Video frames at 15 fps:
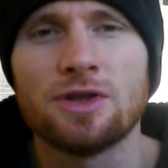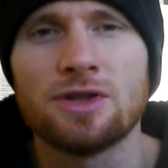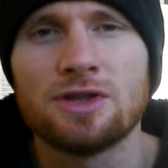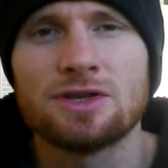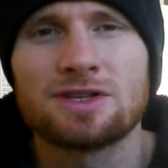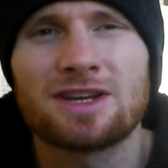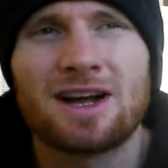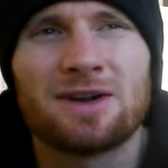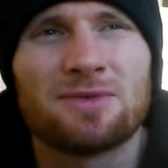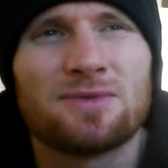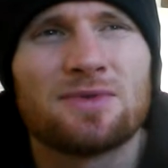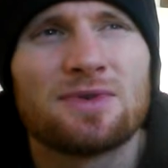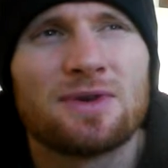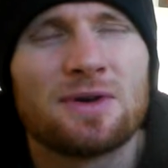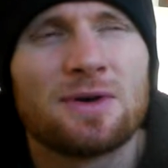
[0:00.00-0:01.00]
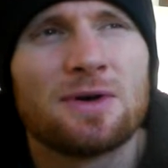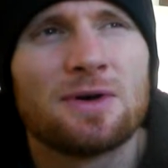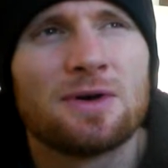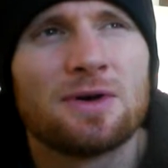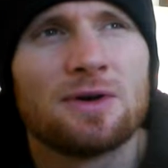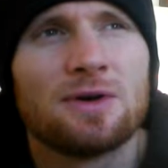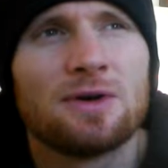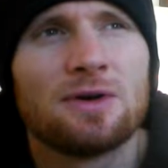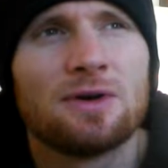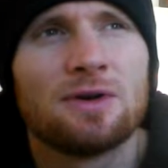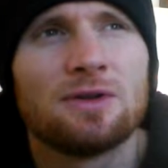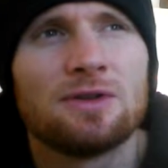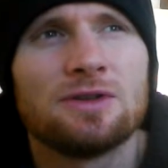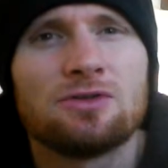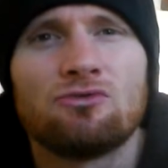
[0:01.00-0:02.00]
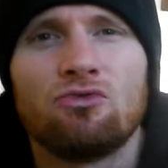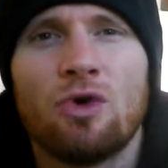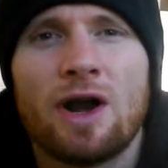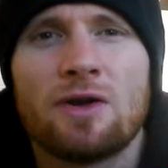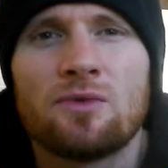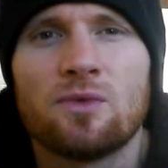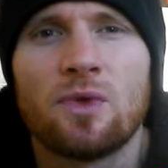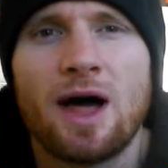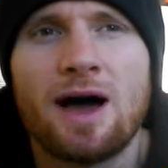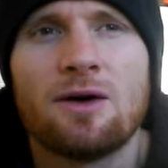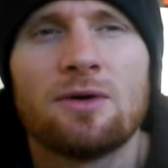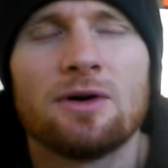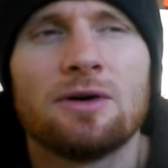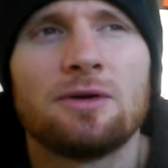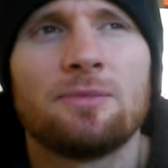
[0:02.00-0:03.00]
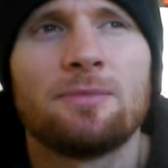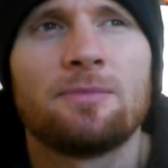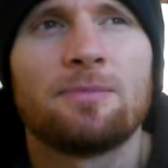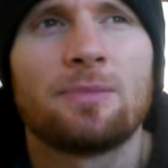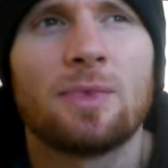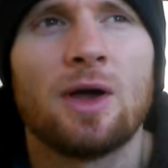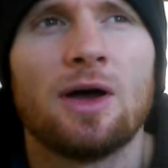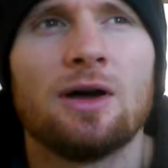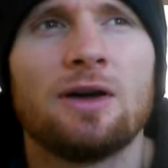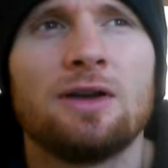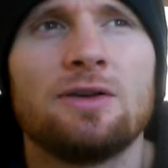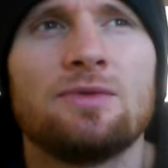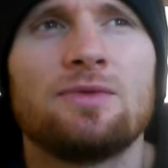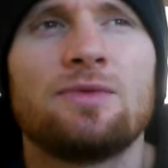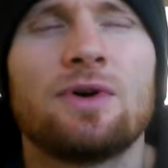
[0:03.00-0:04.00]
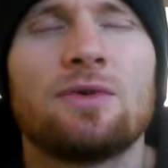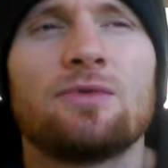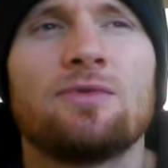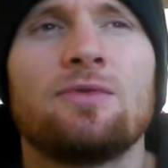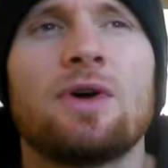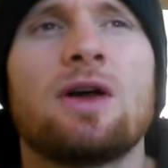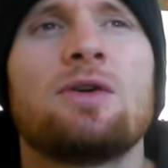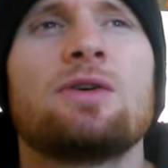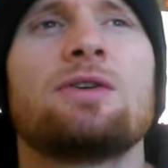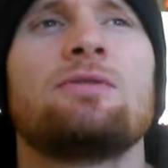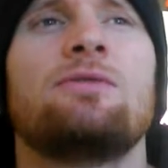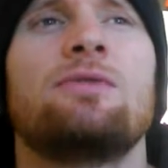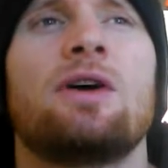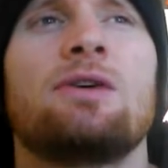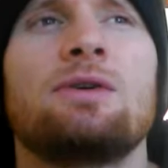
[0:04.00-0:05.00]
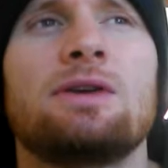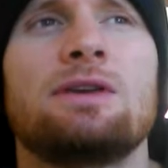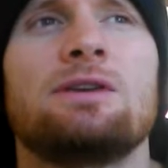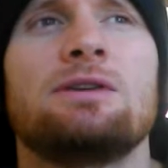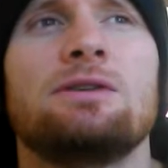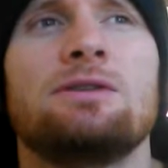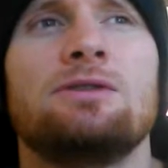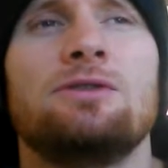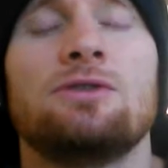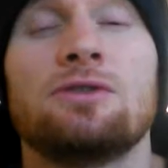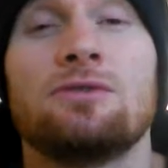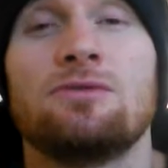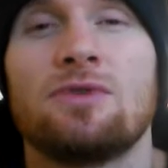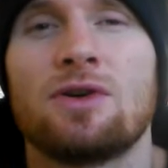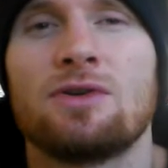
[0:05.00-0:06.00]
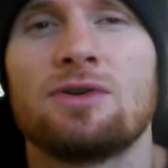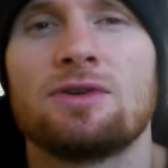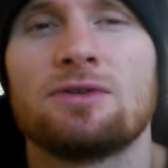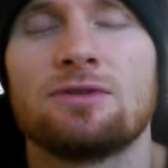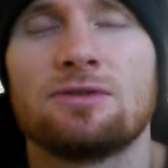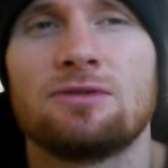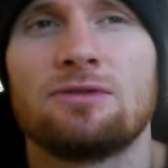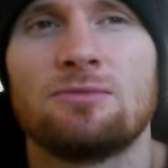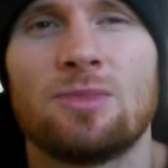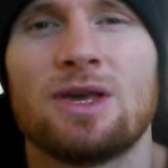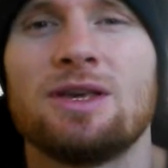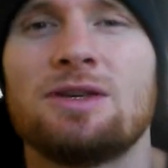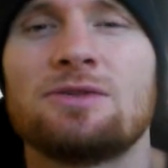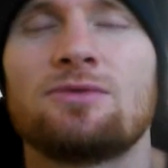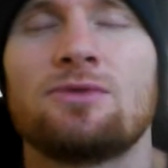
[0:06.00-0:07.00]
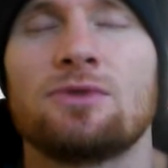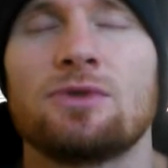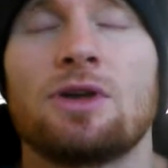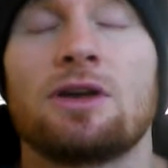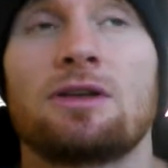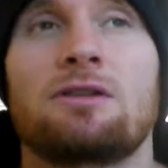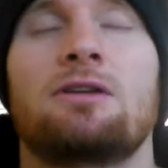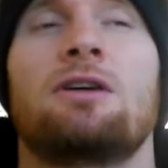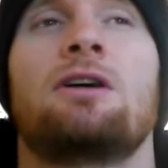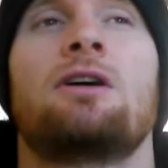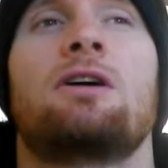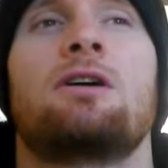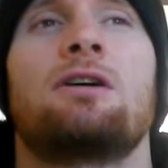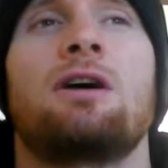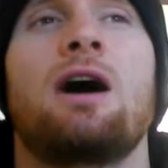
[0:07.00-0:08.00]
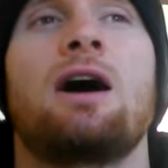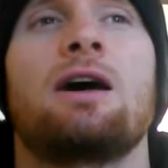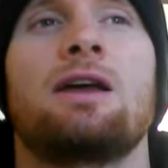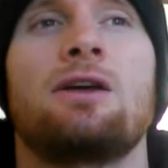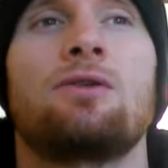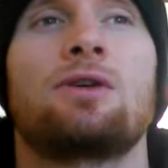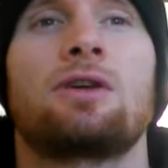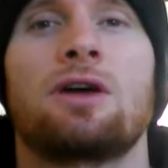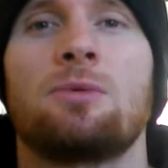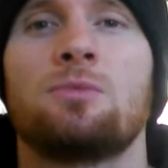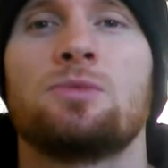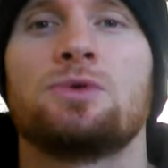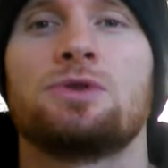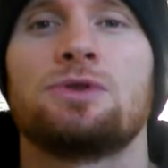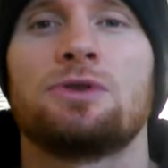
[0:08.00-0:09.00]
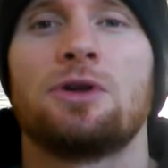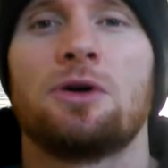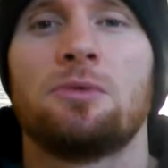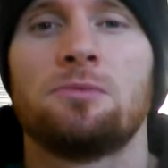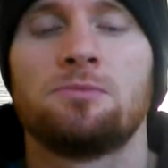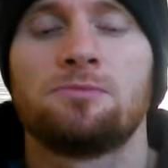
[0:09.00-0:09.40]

in this kind of this red flower, and it felt very, very good, very peaceful. Like, here it comes, you know.